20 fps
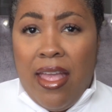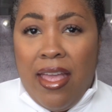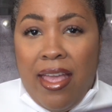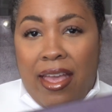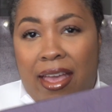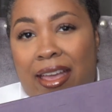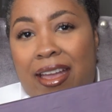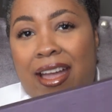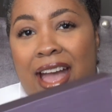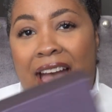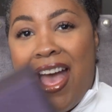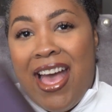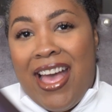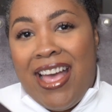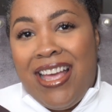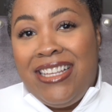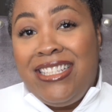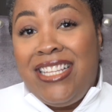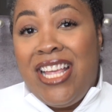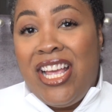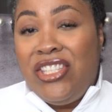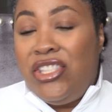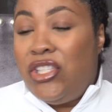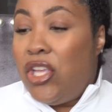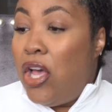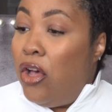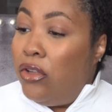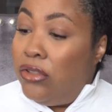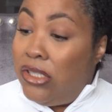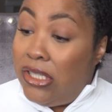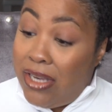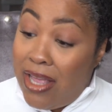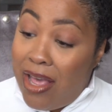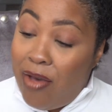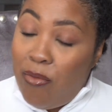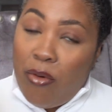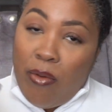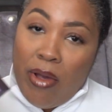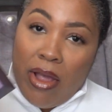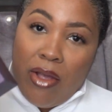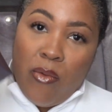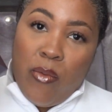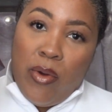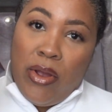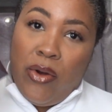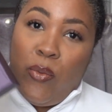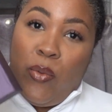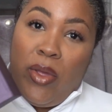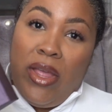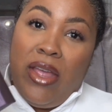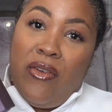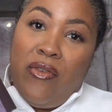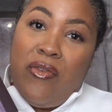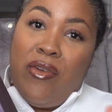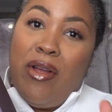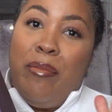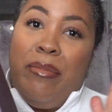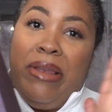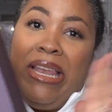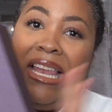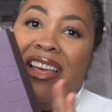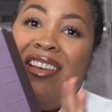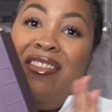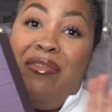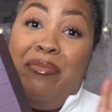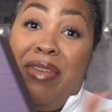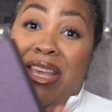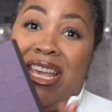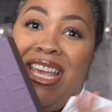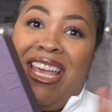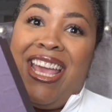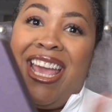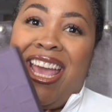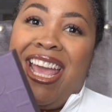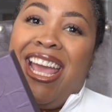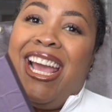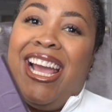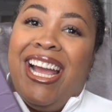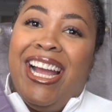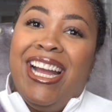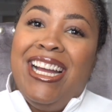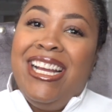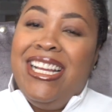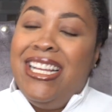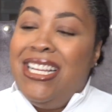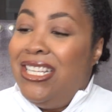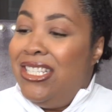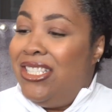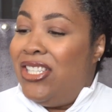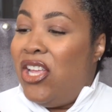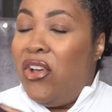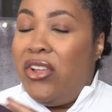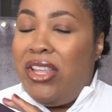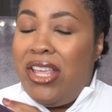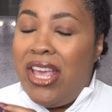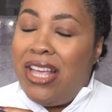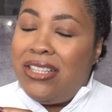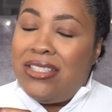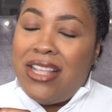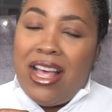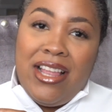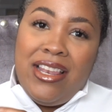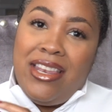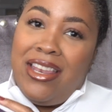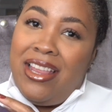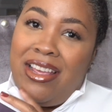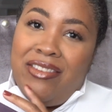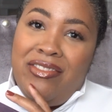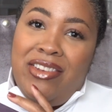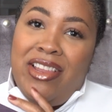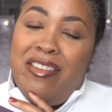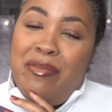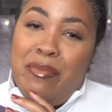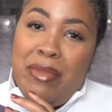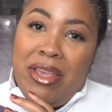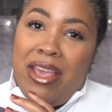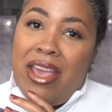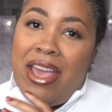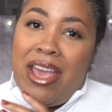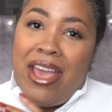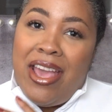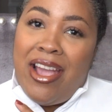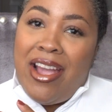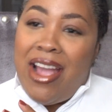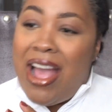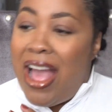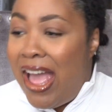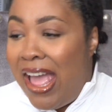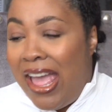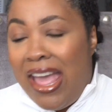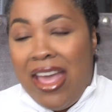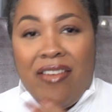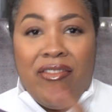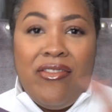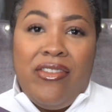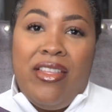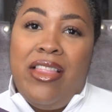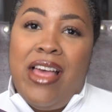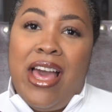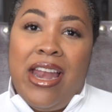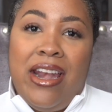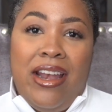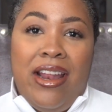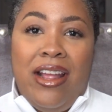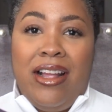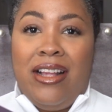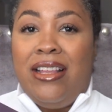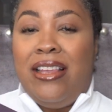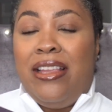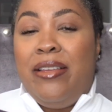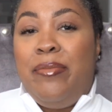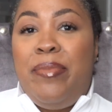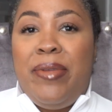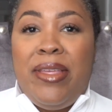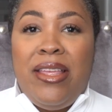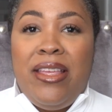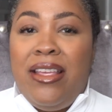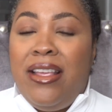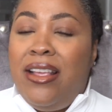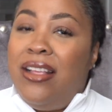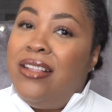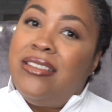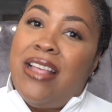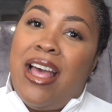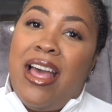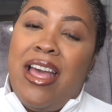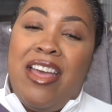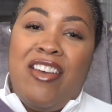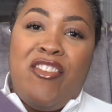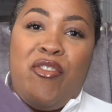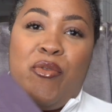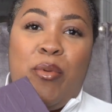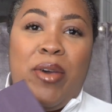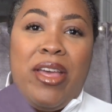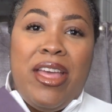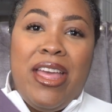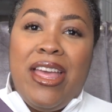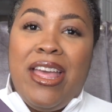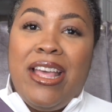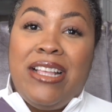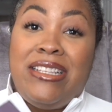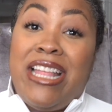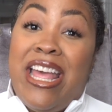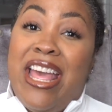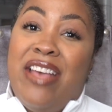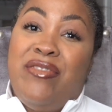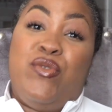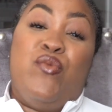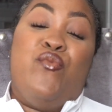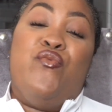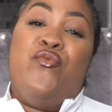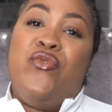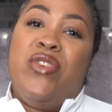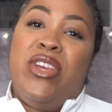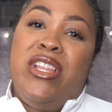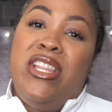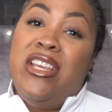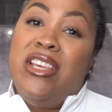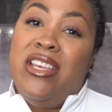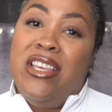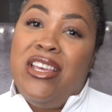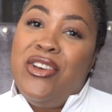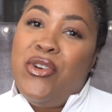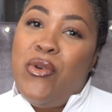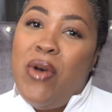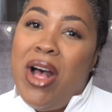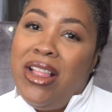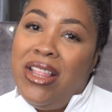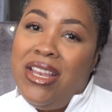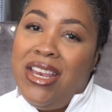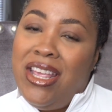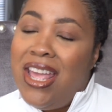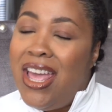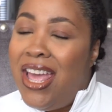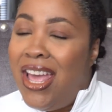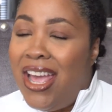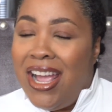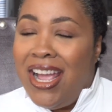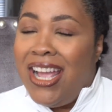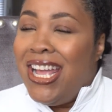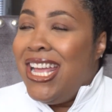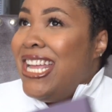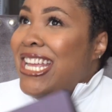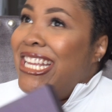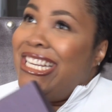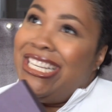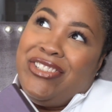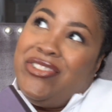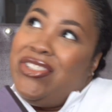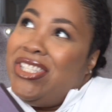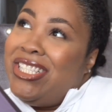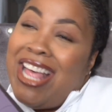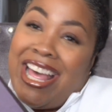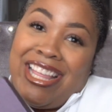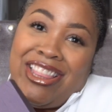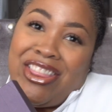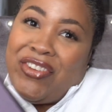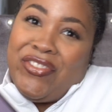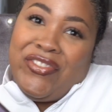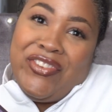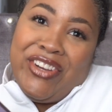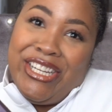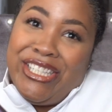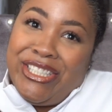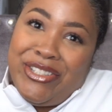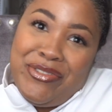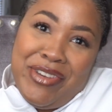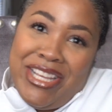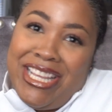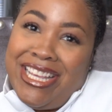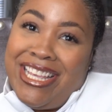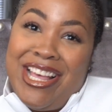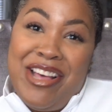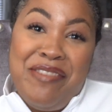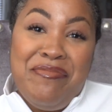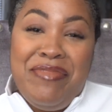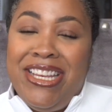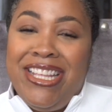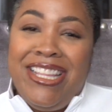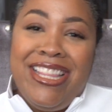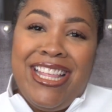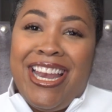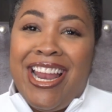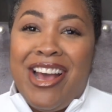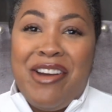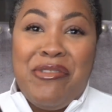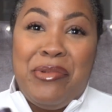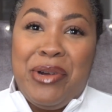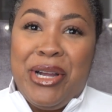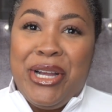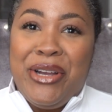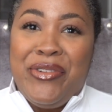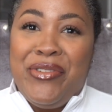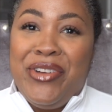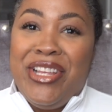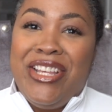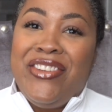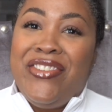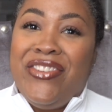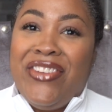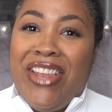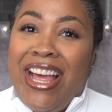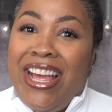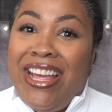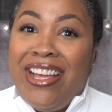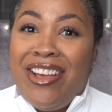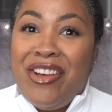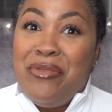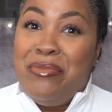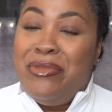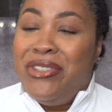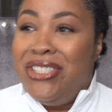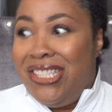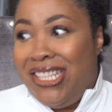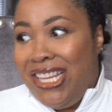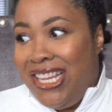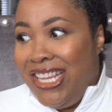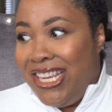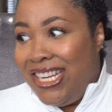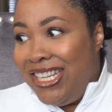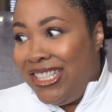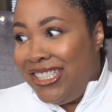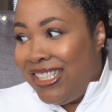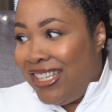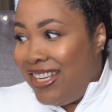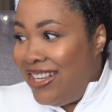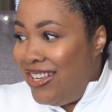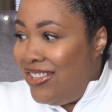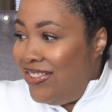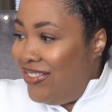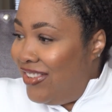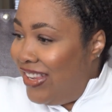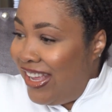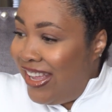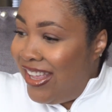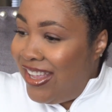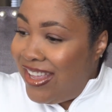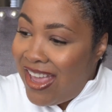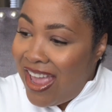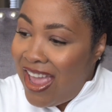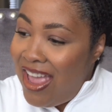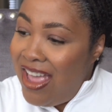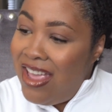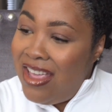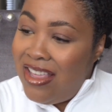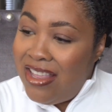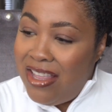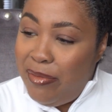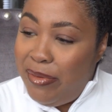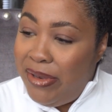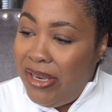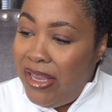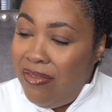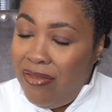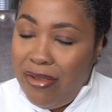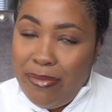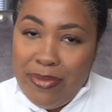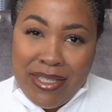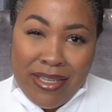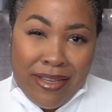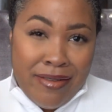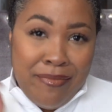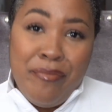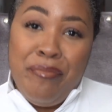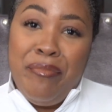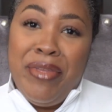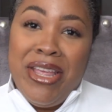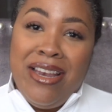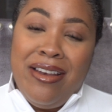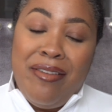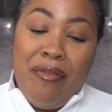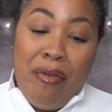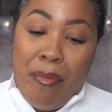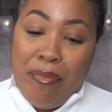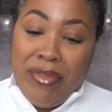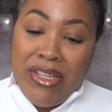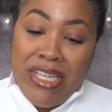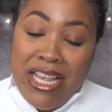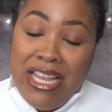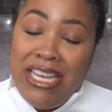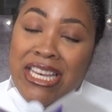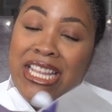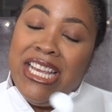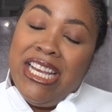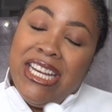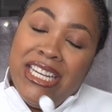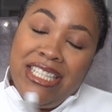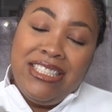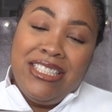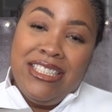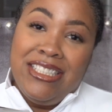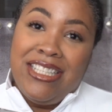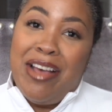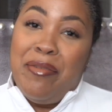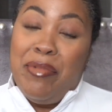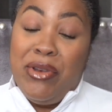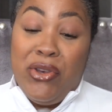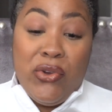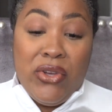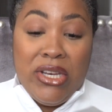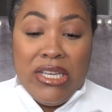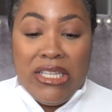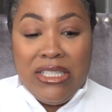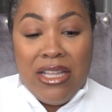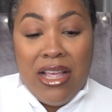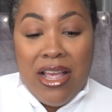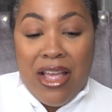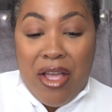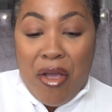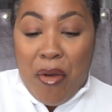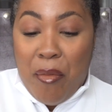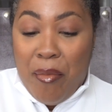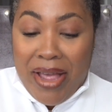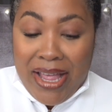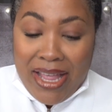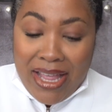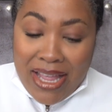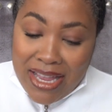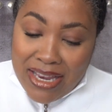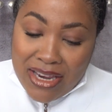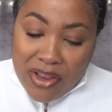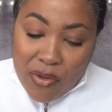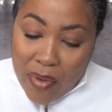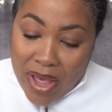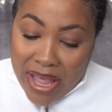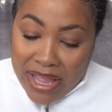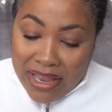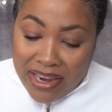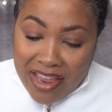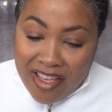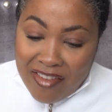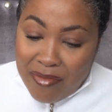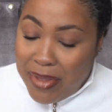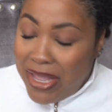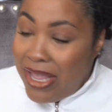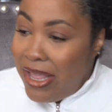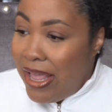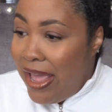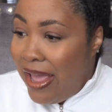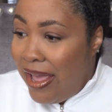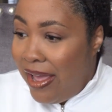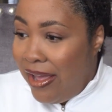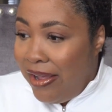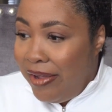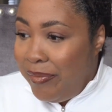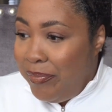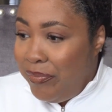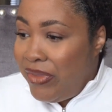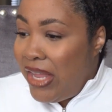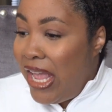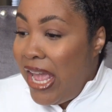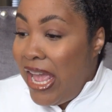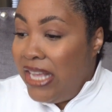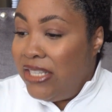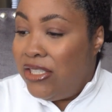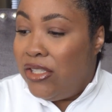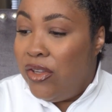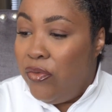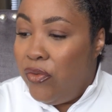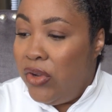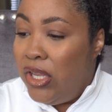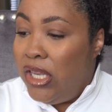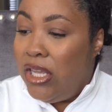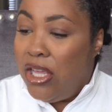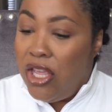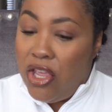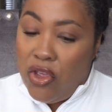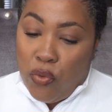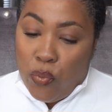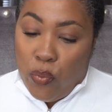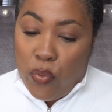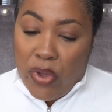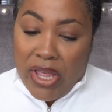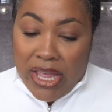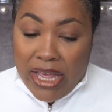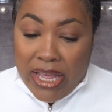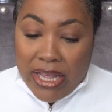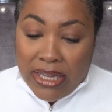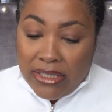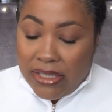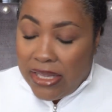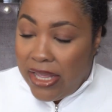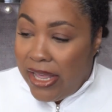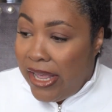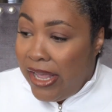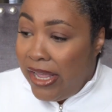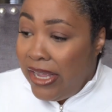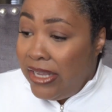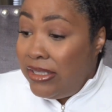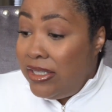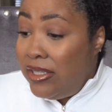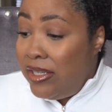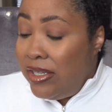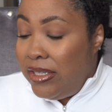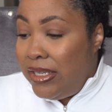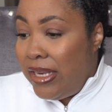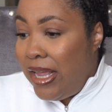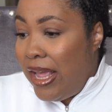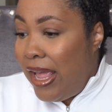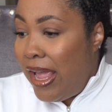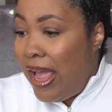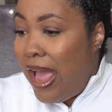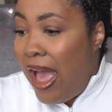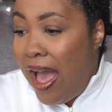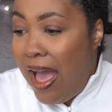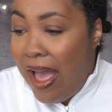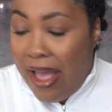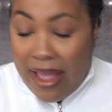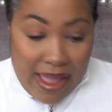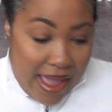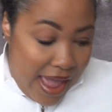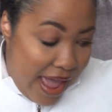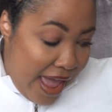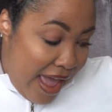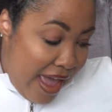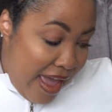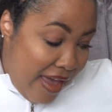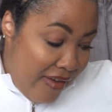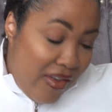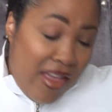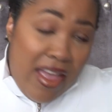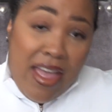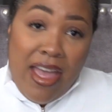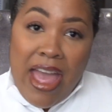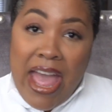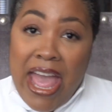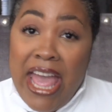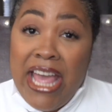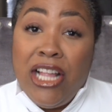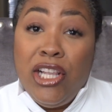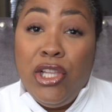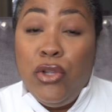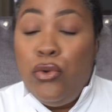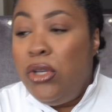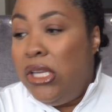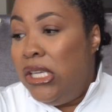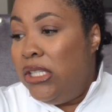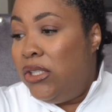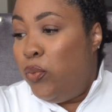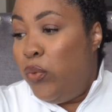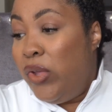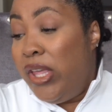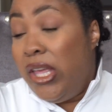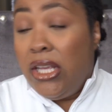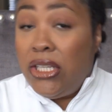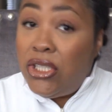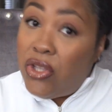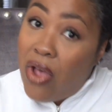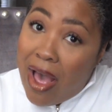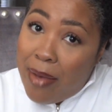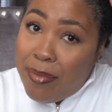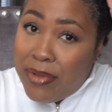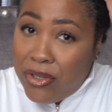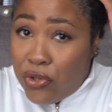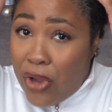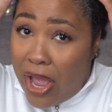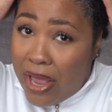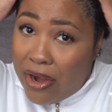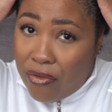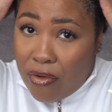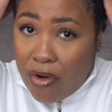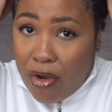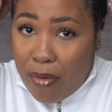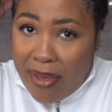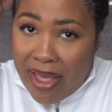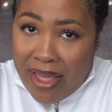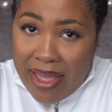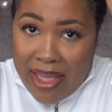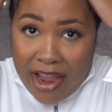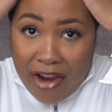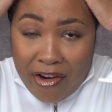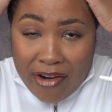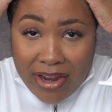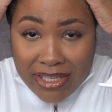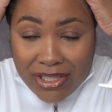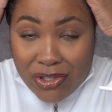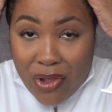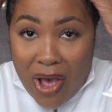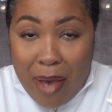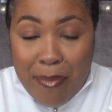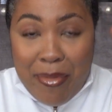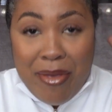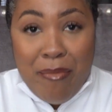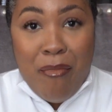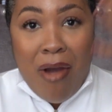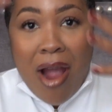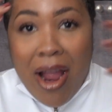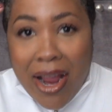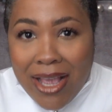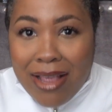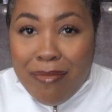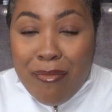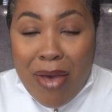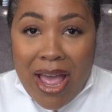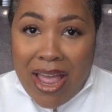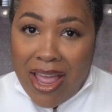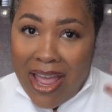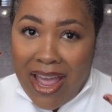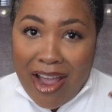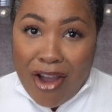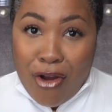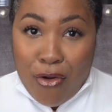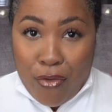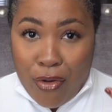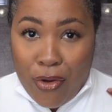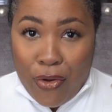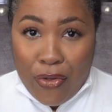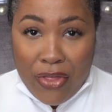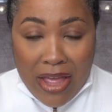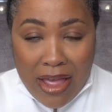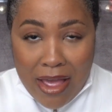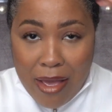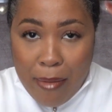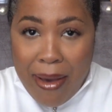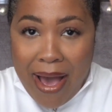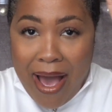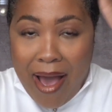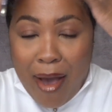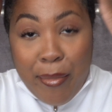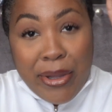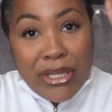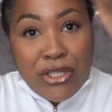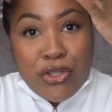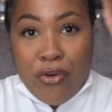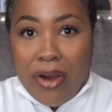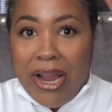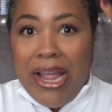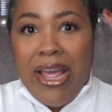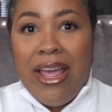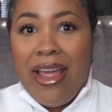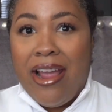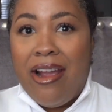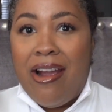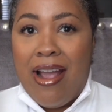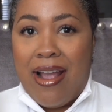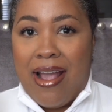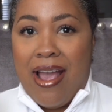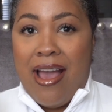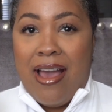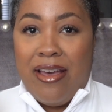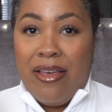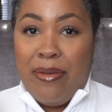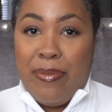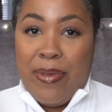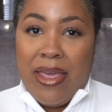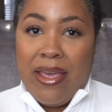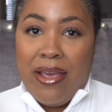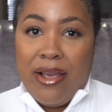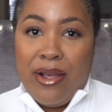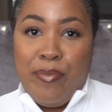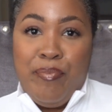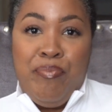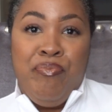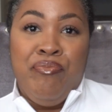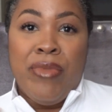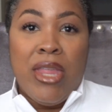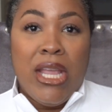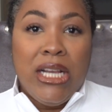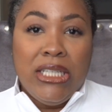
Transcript: Hey guys, so today we're working with a wig from LuvMe Hair. So yes, I love LuvMe Hair. I have a lot of their clip-ins, I have wigs, they have some really good quality hair. This was like the first wig company that I worked with like almost 10 years ago. Like, can you believe it's been 10 years since I've been doing this? But anyway, LuvMe Hair has some really good wigs, and today I have a glueless wig. So I've been trying to grow my hair in, so I've been marking my hair growth by how much gray hair I got up here.